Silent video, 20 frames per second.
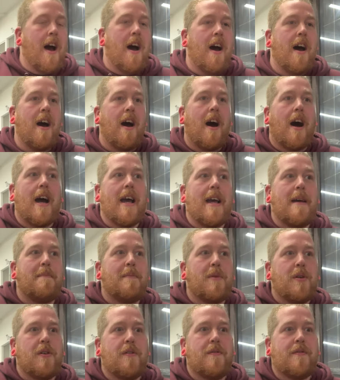I am
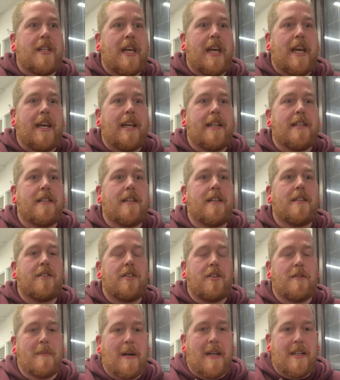moved in
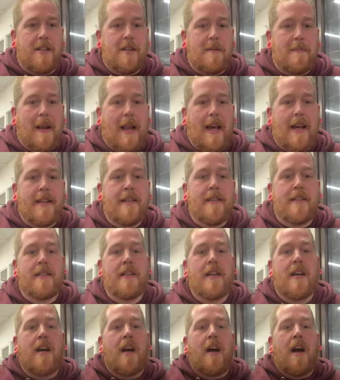to my new place
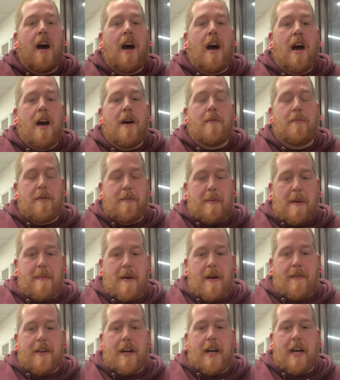with my
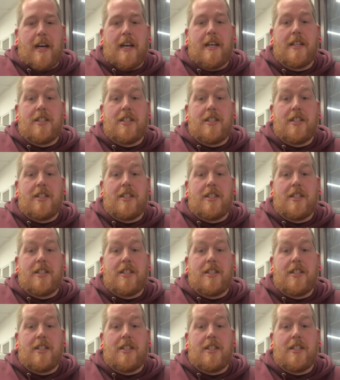brother.